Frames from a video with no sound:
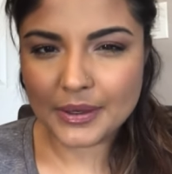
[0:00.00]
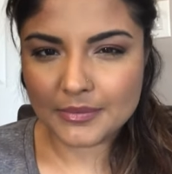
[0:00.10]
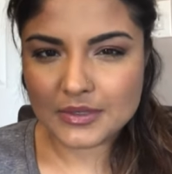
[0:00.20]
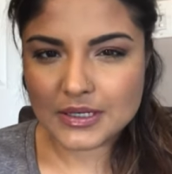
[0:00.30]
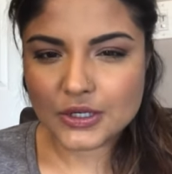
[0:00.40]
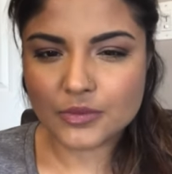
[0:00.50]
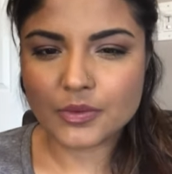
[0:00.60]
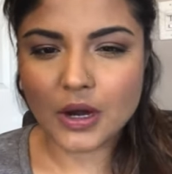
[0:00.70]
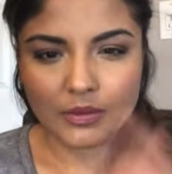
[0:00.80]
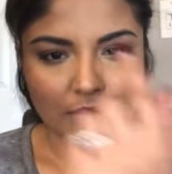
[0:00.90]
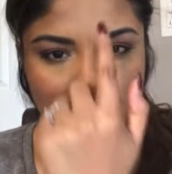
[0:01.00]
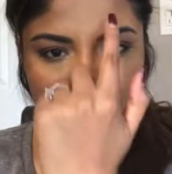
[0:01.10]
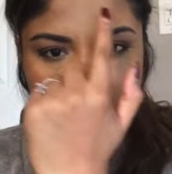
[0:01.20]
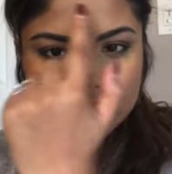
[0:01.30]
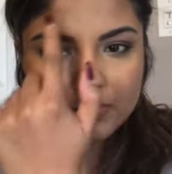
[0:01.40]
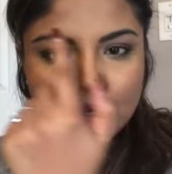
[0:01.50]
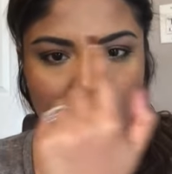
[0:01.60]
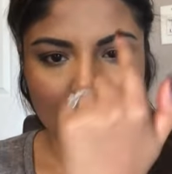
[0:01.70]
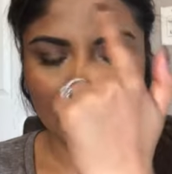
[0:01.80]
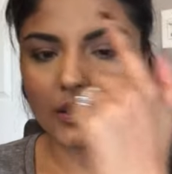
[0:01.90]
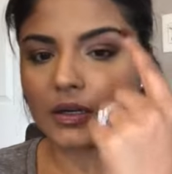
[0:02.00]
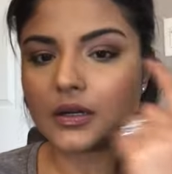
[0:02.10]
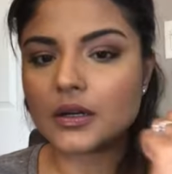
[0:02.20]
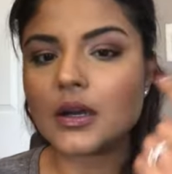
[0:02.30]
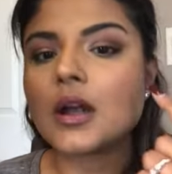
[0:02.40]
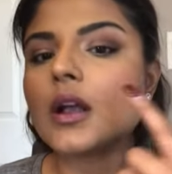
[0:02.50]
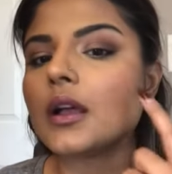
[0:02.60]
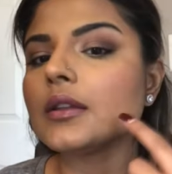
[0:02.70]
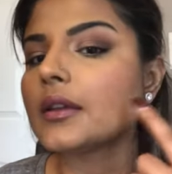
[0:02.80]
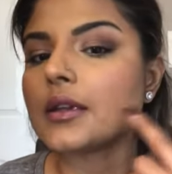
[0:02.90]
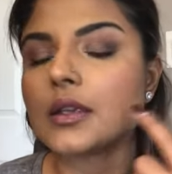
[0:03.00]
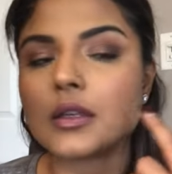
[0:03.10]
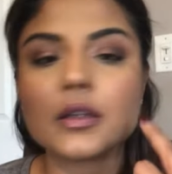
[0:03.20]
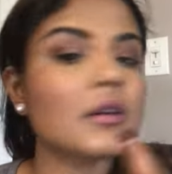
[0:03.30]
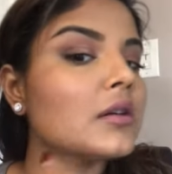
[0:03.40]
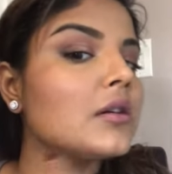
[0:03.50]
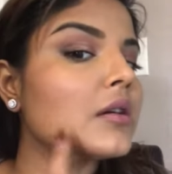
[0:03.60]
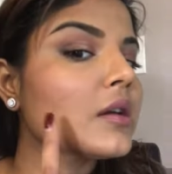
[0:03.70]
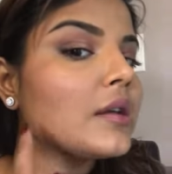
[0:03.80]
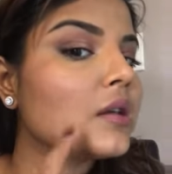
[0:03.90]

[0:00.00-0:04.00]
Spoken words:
pigmentation problem like right here and like here.